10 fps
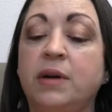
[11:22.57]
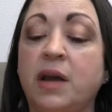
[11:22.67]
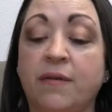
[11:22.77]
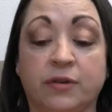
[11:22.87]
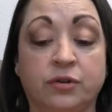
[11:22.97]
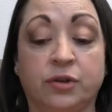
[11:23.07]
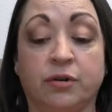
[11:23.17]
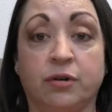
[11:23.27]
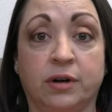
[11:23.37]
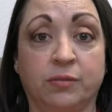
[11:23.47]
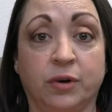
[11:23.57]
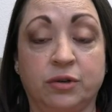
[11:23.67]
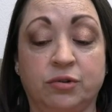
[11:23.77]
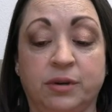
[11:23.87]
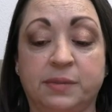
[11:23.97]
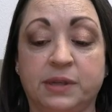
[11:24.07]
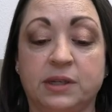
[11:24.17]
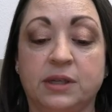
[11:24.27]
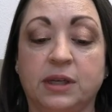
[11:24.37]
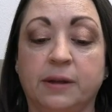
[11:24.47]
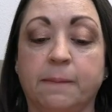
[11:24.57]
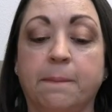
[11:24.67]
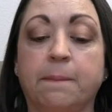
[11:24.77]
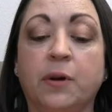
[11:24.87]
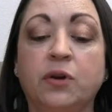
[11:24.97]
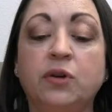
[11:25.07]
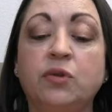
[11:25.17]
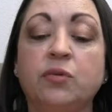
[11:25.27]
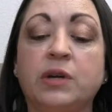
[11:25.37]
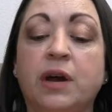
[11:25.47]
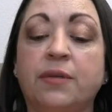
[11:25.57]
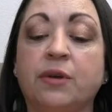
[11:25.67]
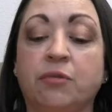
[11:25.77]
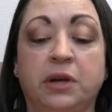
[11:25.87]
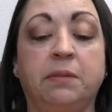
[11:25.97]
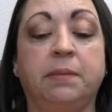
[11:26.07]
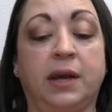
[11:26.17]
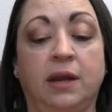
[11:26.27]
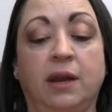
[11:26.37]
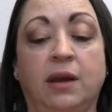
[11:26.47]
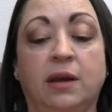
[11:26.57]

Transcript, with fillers: never took her on work trips. Burton threw down the green penny.